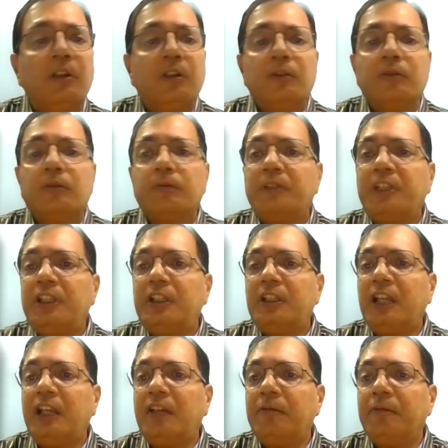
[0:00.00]
So we
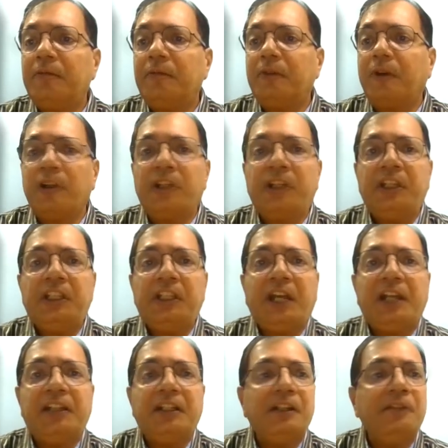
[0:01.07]
have already
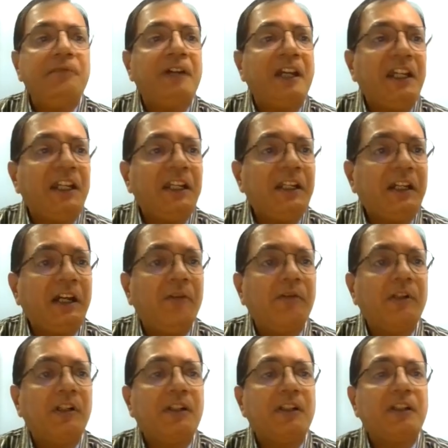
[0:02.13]
identified
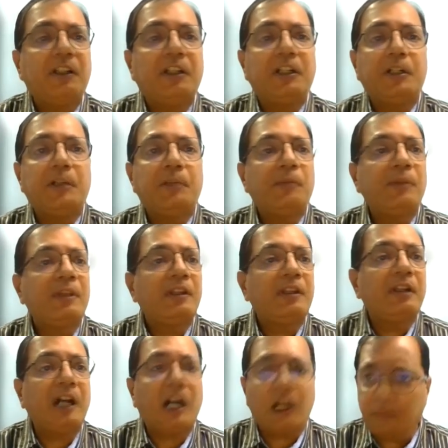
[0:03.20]
our
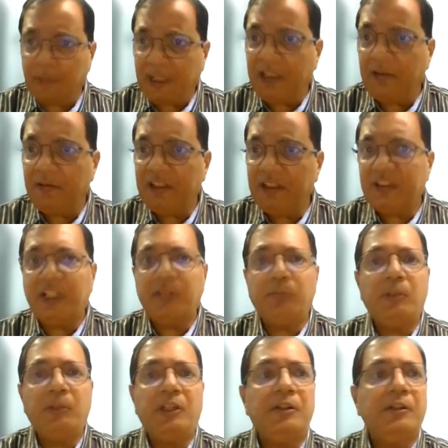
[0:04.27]
how might we
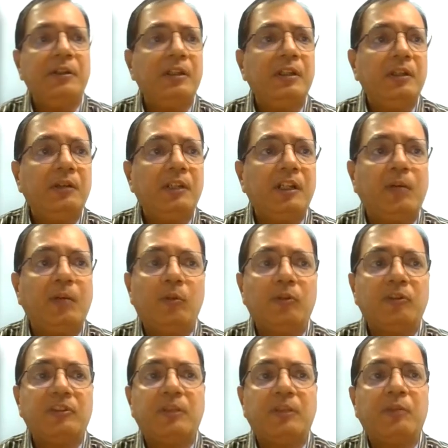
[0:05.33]
statement, come to
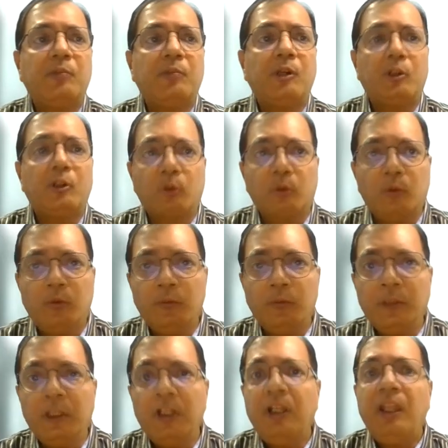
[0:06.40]
step number
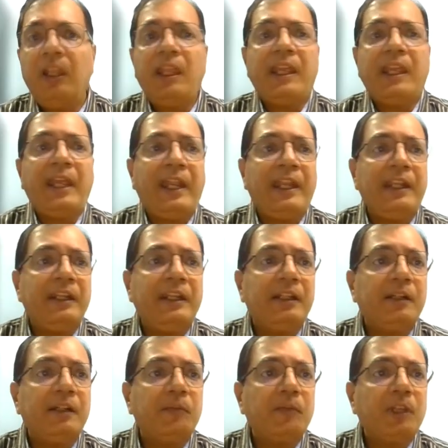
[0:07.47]
2. And
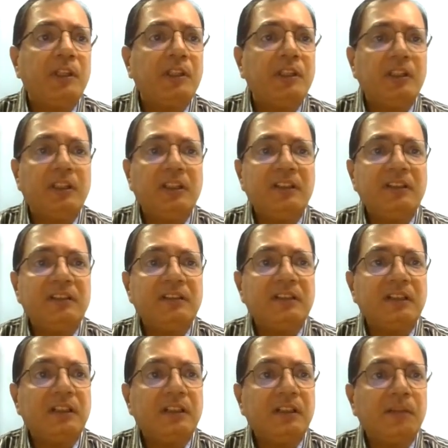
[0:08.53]
here is
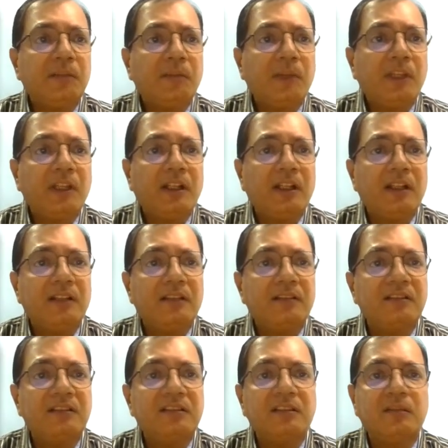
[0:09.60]
the
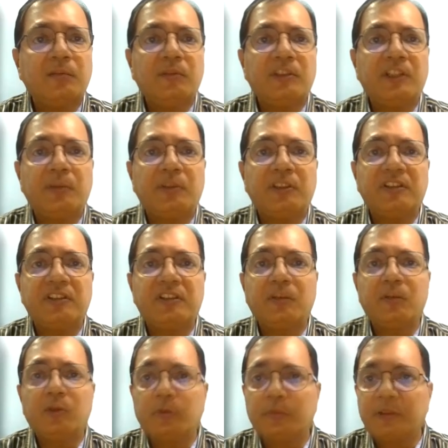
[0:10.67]
system,
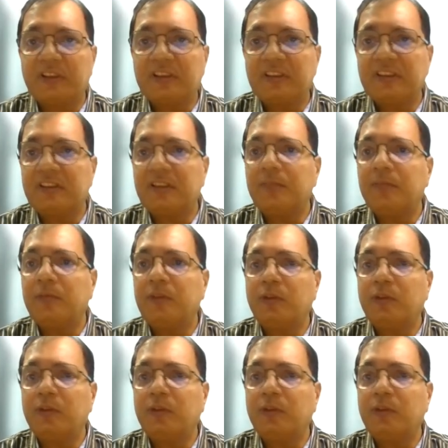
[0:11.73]
subsystem, supersystem.